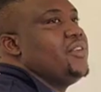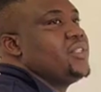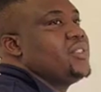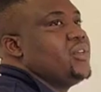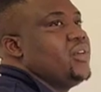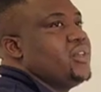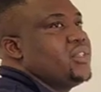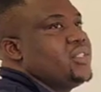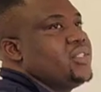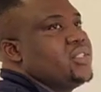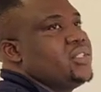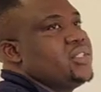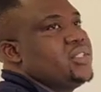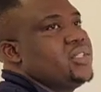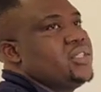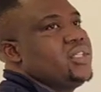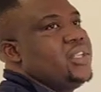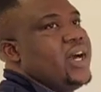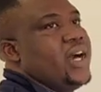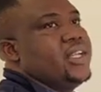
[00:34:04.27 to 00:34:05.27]
a source.
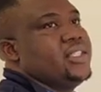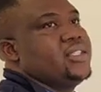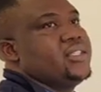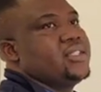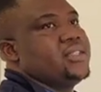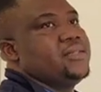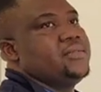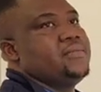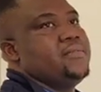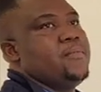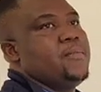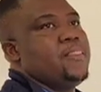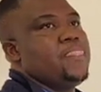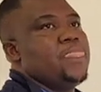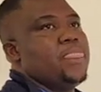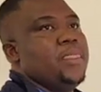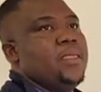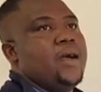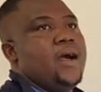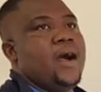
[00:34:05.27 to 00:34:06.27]
That's
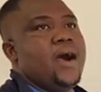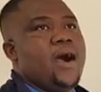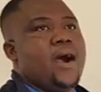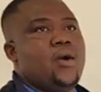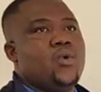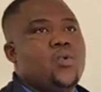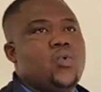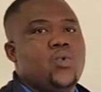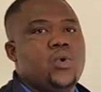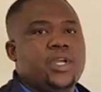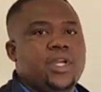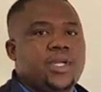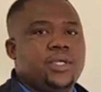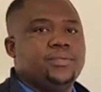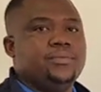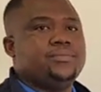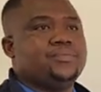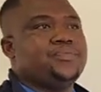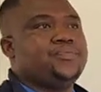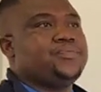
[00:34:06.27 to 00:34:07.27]
how we
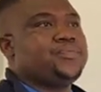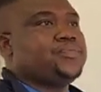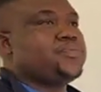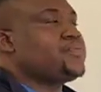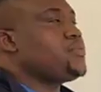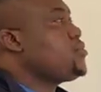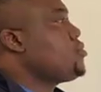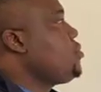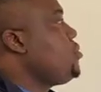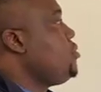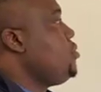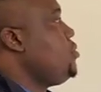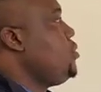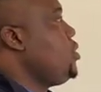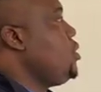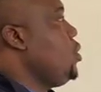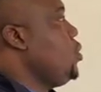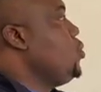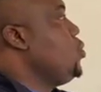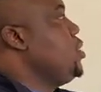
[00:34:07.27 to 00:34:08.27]

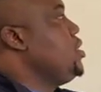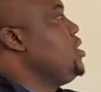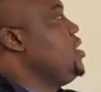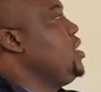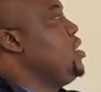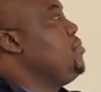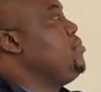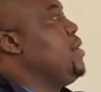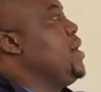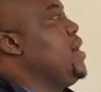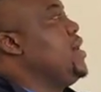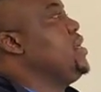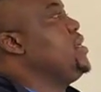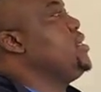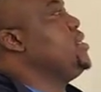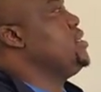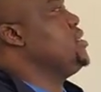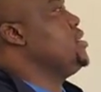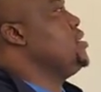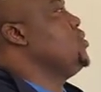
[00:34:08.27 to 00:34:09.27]
deal
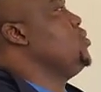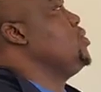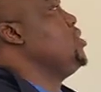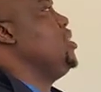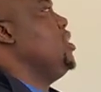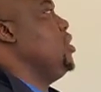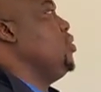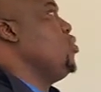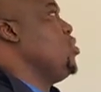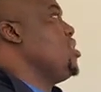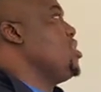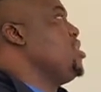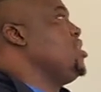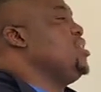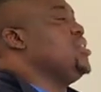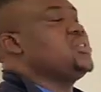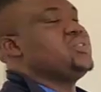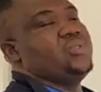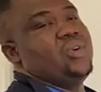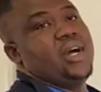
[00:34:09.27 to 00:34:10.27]
with
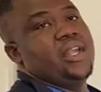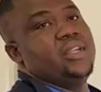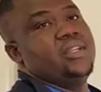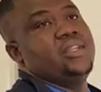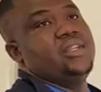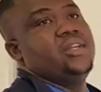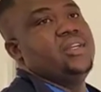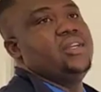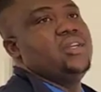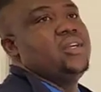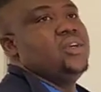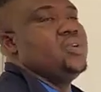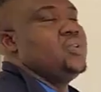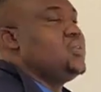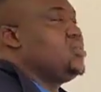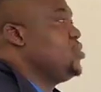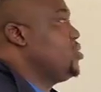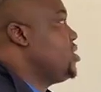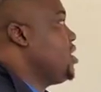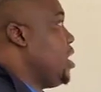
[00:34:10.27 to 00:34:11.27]
this one.
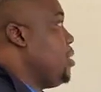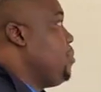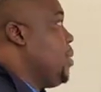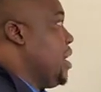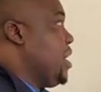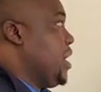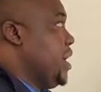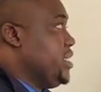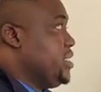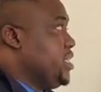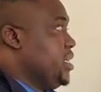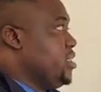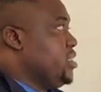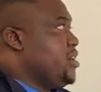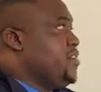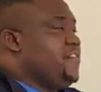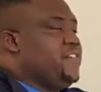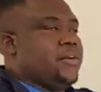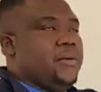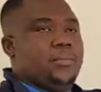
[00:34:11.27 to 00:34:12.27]
You start by writing
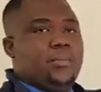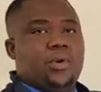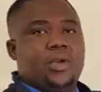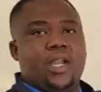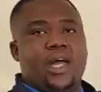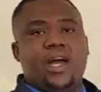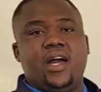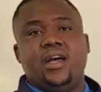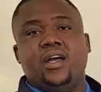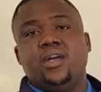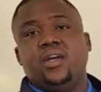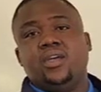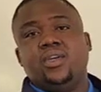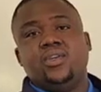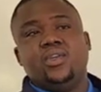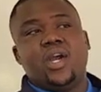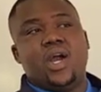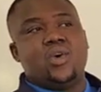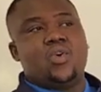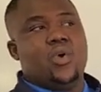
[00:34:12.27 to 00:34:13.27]
the
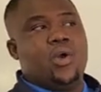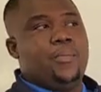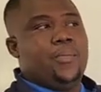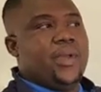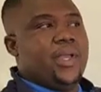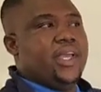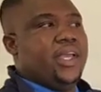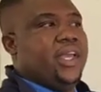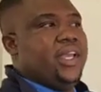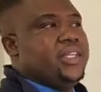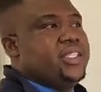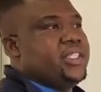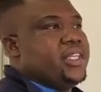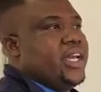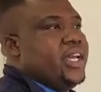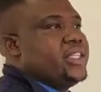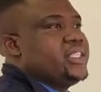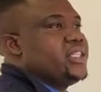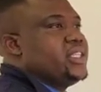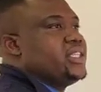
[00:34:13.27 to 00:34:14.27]
formula. You are copying
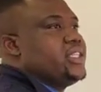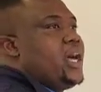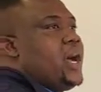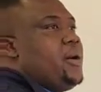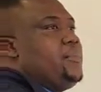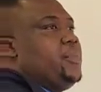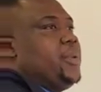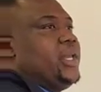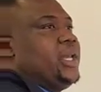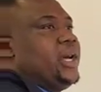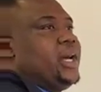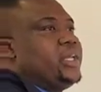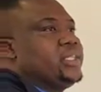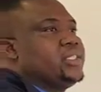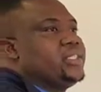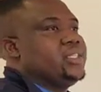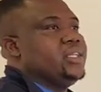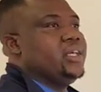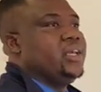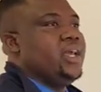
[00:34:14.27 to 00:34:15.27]
it as it
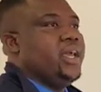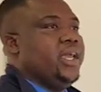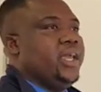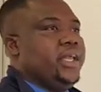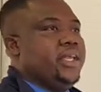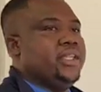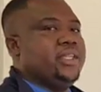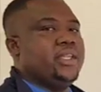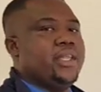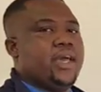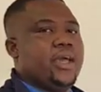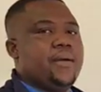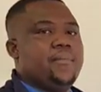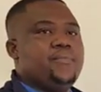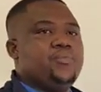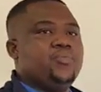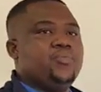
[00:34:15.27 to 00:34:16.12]
appears in the